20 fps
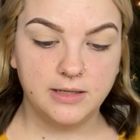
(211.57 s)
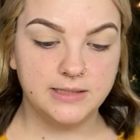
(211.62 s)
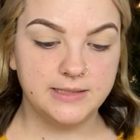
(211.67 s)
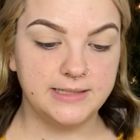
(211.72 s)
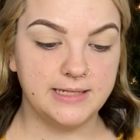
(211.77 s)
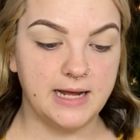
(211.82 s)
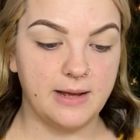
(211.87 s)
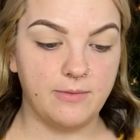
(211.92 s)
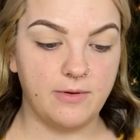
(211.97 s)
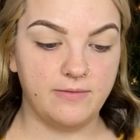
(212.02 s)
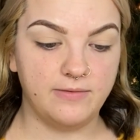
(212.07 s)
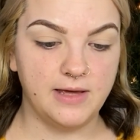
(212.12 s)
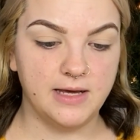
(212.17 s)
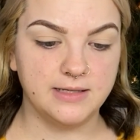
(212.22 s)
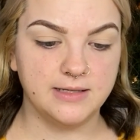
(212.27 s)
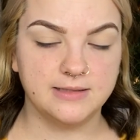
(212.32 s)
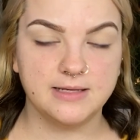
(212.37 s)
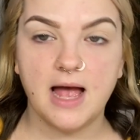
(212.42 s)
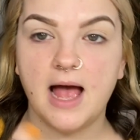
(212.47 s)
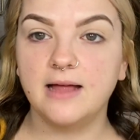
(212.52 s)
Tap off the
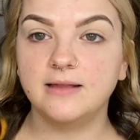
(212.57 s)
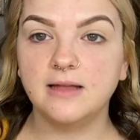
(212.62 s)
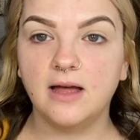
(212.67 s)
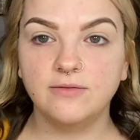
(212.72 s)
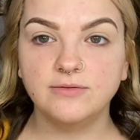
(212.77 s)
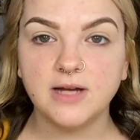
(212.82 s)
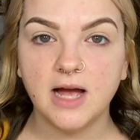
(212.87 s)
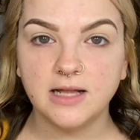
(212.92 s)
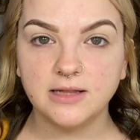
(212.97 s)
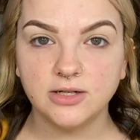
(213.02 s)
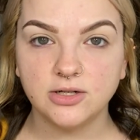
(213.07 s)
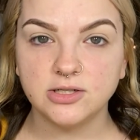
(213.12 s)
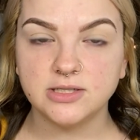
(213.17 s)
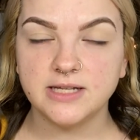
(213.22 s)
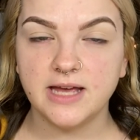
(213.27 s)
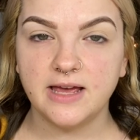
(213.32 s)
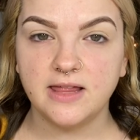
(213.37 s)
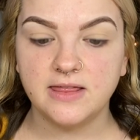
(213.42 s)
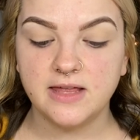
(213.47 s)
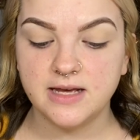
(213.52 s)
excess. I love colors
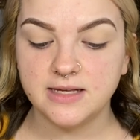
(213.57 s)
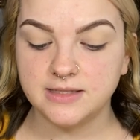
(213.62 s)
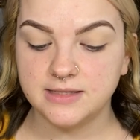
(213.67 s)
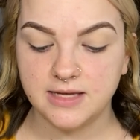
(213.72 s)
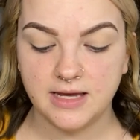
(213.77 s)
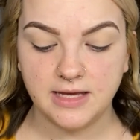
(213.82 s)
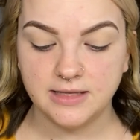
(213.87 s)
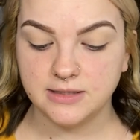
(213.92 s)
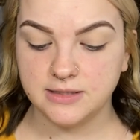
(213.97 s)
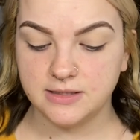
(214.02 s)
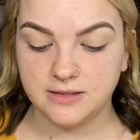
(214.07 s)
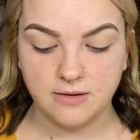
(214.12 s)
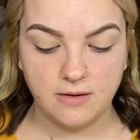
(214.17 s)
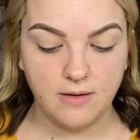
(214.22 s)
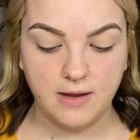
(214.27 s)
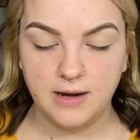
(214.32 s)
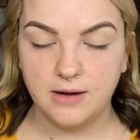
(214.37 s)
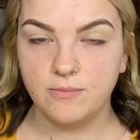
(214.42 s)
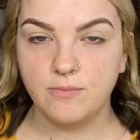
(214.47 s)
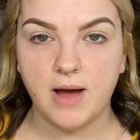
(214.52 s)
like this. It's
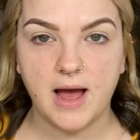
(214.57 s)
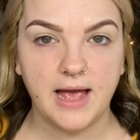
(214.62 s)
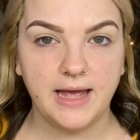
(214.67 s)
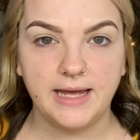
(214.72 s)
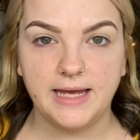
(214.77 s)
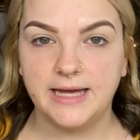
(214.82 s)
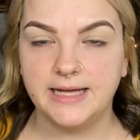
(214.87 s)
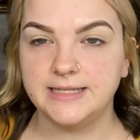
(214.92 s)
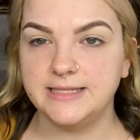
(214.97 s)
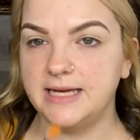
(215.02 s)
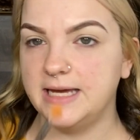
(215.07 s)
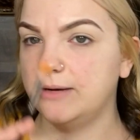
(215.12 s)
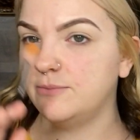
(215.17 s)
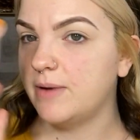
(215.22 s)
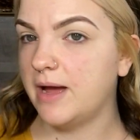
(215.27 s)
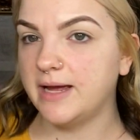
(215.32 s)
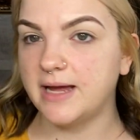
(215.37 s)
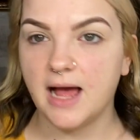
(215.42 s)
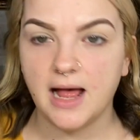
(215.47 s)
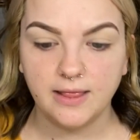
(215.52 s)
in
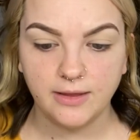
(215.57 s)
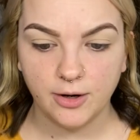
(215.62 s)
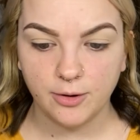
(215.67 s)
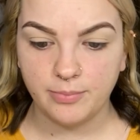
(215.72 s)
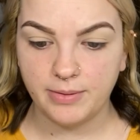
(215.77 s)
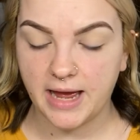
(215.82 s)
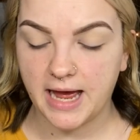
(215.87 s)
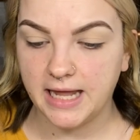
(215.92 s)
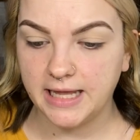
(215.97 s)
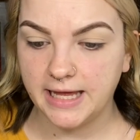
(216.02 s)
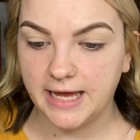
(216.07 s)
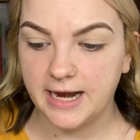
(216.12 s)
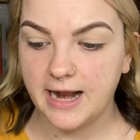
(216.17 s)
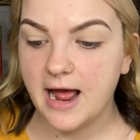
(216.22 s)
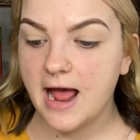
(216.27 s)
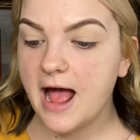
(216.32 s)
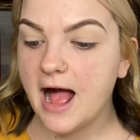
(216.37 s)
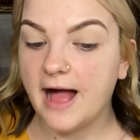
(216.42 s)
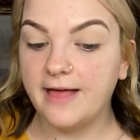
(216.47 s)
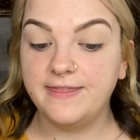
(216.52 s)
my color palette.
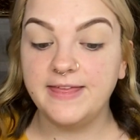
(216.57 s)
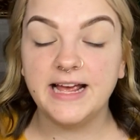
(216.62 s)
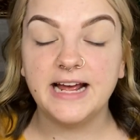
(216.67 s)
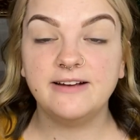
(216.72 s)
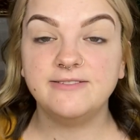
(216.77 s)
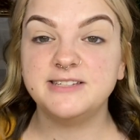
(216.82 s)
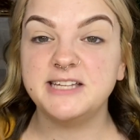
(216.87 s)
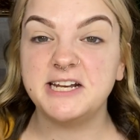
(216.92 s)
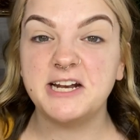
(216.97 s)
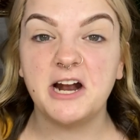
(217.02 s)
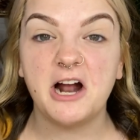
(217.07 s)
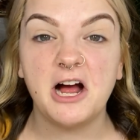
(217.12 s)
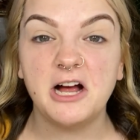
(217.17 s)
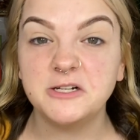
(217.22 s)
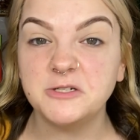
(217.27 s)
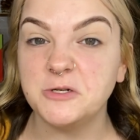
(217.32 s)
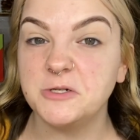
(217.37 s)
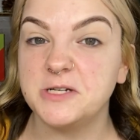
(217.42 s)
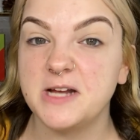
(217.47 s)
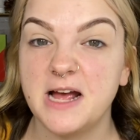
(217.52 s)
I think I've said it
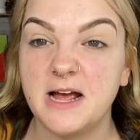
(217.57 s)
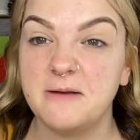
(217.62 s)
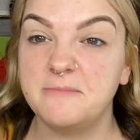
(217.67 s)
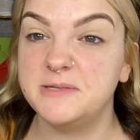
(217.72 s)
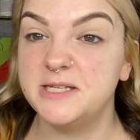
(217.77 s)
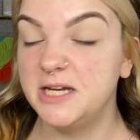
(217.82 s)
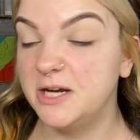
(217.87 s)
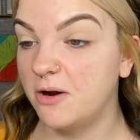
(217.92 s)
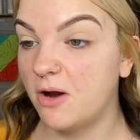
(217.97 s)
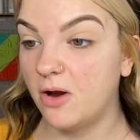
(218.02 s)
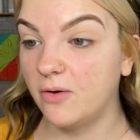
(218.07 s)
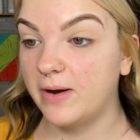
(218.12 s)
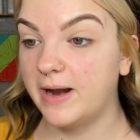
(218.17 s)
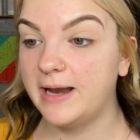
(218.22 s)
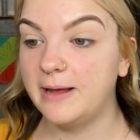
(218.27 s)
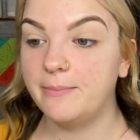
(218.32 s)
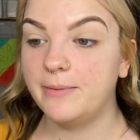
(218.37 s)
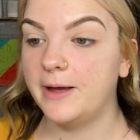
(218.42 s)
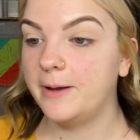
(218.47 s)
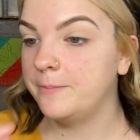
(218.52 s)
100 times here already,
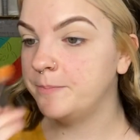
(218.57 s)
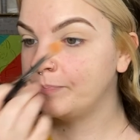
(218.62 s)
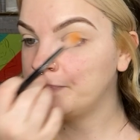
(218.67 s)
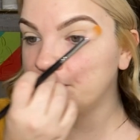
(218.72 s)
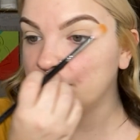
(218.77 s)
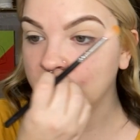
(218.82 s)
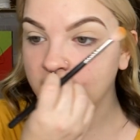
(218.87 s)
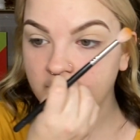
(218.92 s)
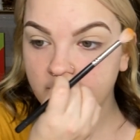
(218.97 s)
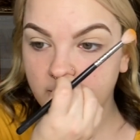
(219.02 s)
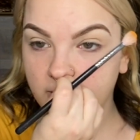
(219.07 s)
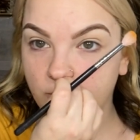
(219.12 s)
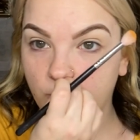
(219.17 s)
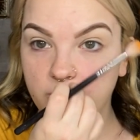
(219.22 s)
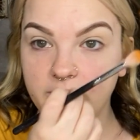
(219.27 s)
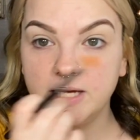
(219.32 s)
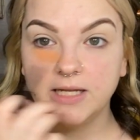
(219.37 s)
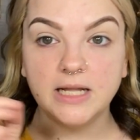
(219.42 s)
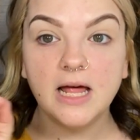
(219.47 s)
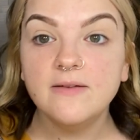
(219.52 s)
but when
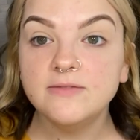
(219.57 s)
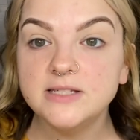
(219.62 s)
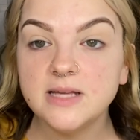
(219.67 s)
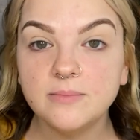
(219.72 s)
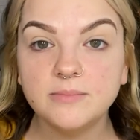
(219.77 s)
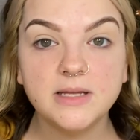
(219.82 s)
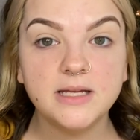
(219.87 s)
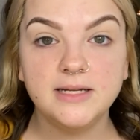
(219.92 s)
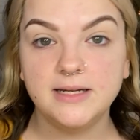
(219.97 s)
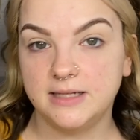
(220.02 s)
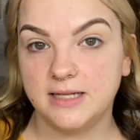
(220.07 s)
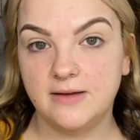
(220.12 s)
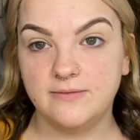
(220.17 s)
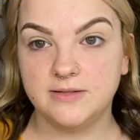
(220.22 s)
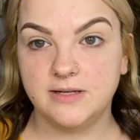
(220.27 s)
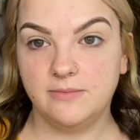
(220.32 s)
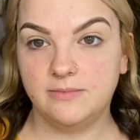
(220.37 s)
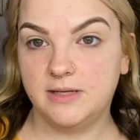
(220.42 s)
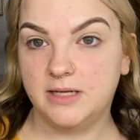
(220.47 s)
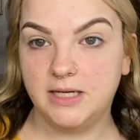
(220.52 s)
you love something, you love
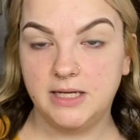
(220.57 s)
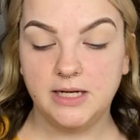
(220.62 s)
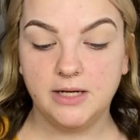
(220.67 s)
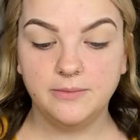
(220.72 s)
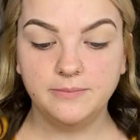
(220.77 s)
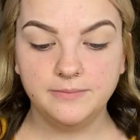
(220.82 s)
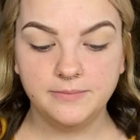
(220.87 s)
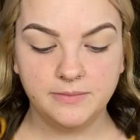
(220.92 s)
something, you know?